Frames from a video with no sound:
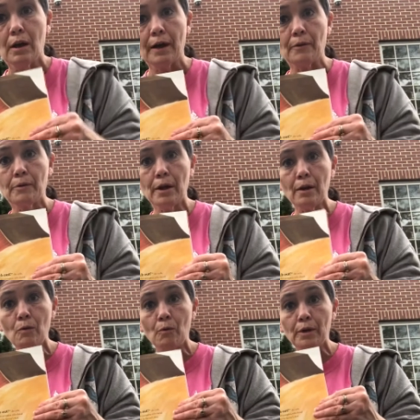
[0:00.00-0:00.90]
I don't
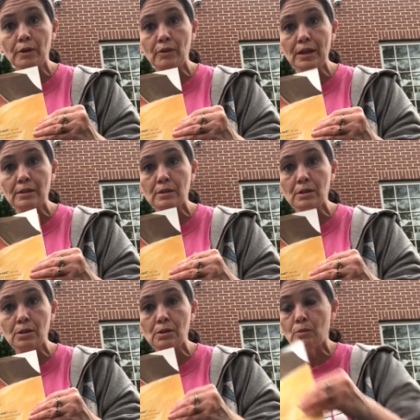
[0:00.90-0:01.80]
know. What do you think he's going
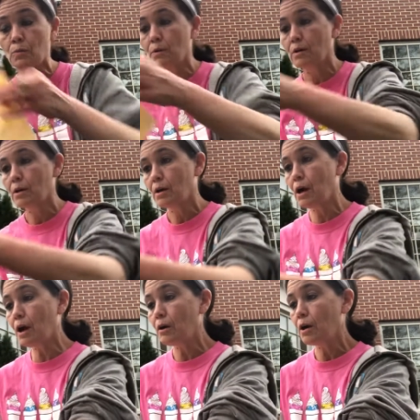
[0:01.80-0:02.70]
to do?
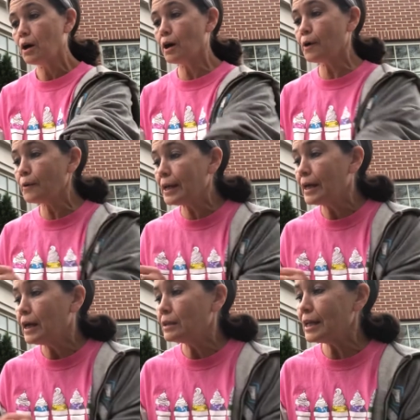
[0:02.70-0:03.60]
Oh, hurry!
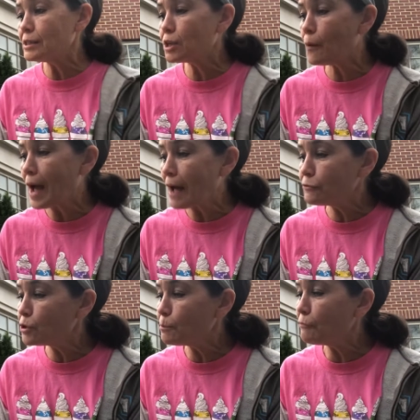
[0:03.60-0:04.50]
Let's go
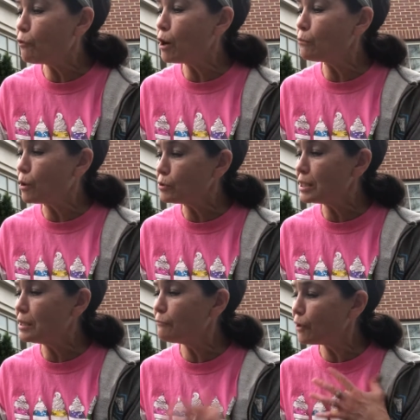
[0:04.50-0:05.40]
after it before it rolls
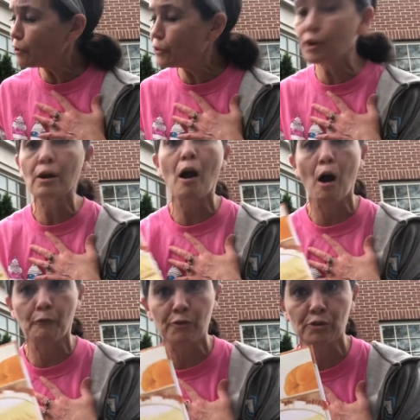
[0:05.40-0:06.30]
any further,
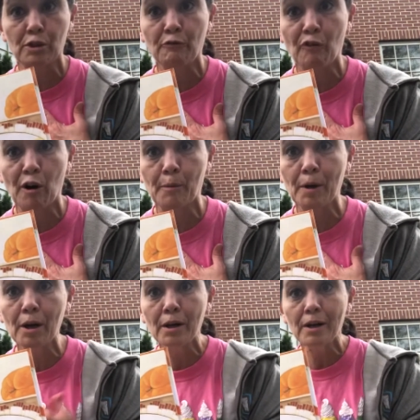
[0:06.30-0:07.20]
offers the farmer.